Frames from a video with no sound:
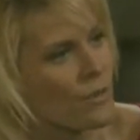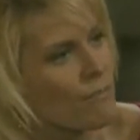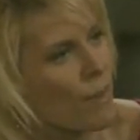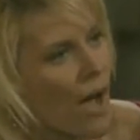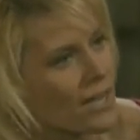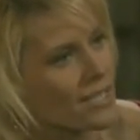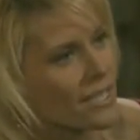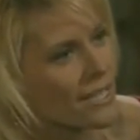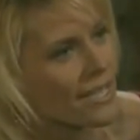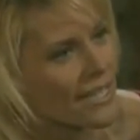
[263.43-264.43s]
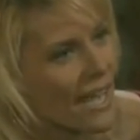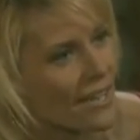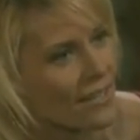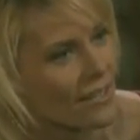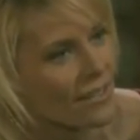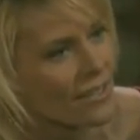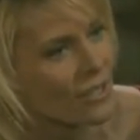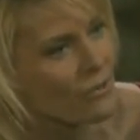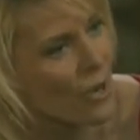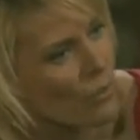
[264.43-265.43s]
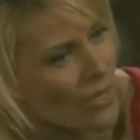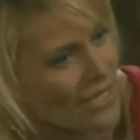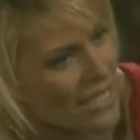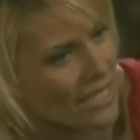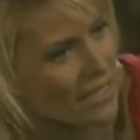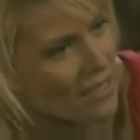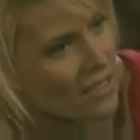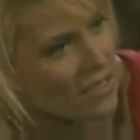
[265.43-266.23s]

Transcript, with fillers: We bonded again. You know we did.